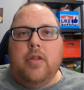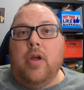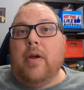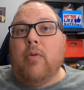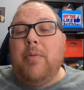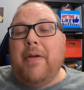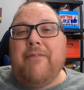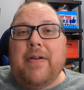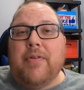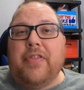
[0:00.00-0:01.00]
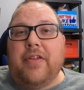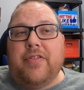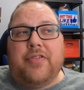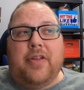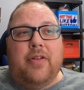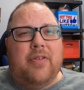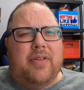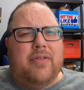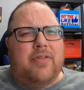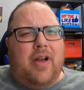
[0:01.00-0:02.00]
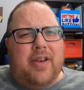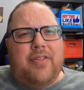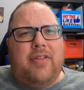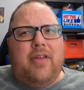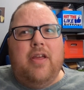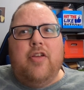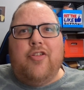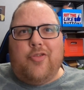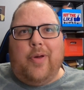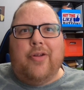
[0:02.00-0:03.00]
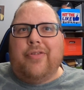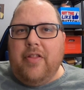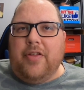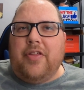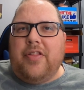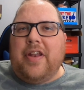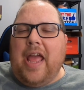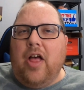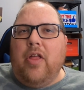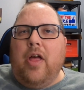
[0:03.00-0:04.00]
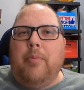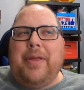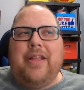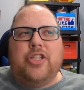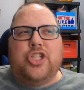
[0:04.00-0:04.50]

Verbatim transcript: All right, one of my favorite things to sell is honestly sweaters. This is an LL Bean